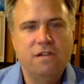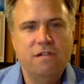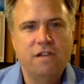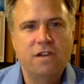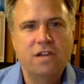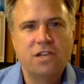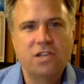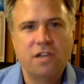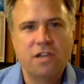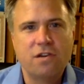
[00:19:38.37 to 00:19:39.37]
various
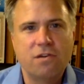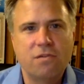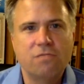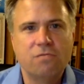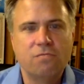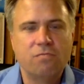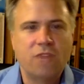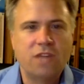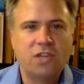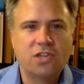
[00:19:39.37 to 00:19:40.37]
other
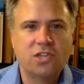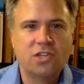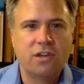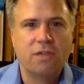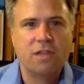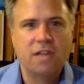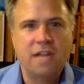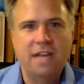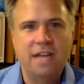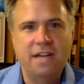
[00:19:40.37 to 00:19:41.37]
projects that are
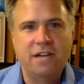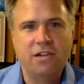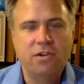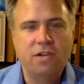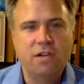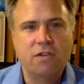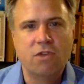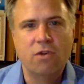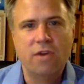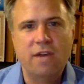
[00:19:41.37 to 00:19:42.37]
related, including a
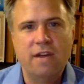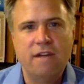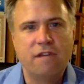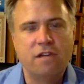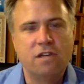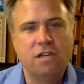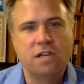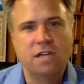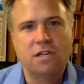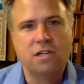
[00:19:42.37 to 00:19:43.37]
growing effort
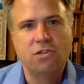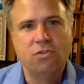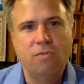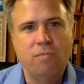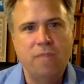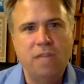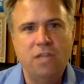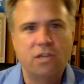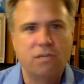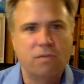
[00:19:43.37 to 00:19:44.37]
to
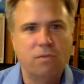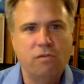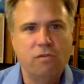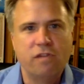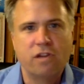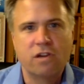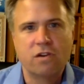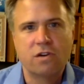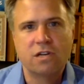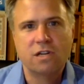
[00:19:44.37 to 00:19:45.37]
impeach and remove our
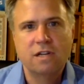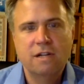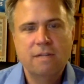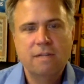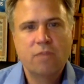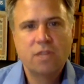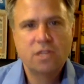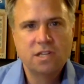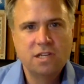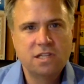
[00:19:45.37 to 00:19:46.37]
current
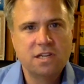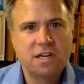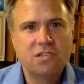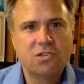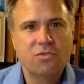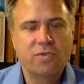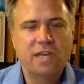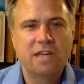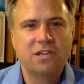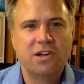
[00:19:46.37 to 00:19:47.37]
president. So we
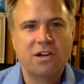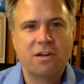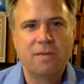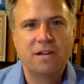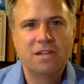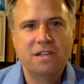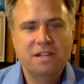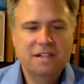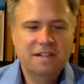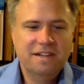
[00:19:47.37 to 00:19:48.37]
can talk about
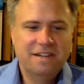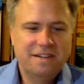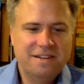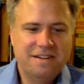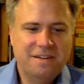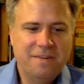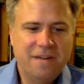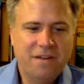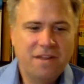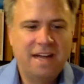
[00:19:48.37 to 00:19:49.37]

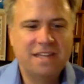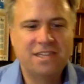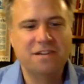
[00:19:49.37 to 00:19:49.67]
that.